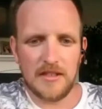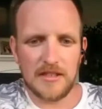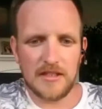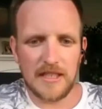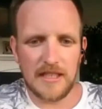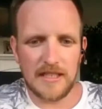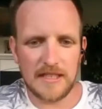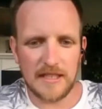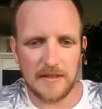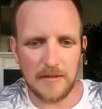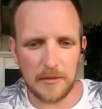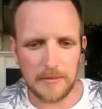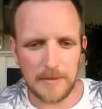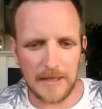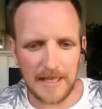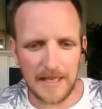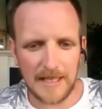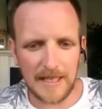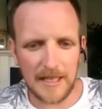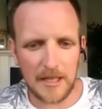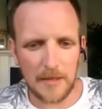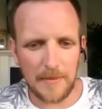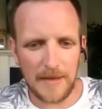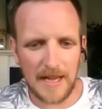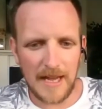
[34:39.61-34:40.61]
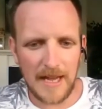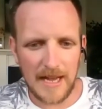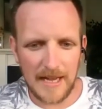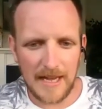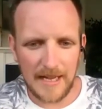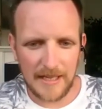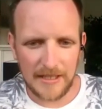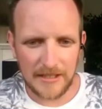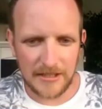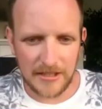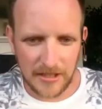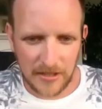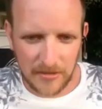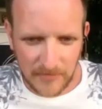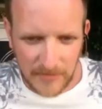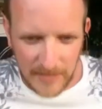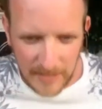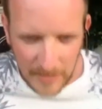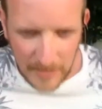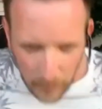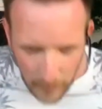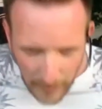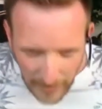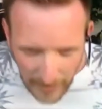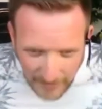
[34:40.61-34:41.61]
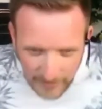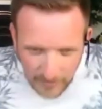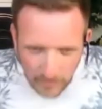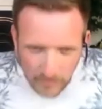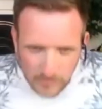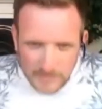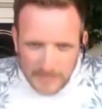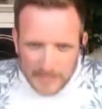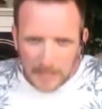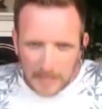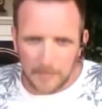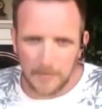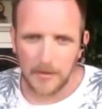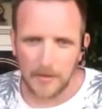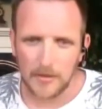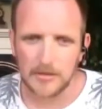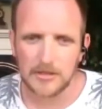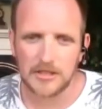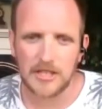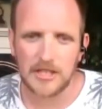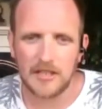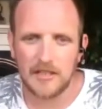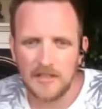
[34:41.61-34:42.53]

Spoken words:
Get yourself up a little bit higher so you can really work those elbows.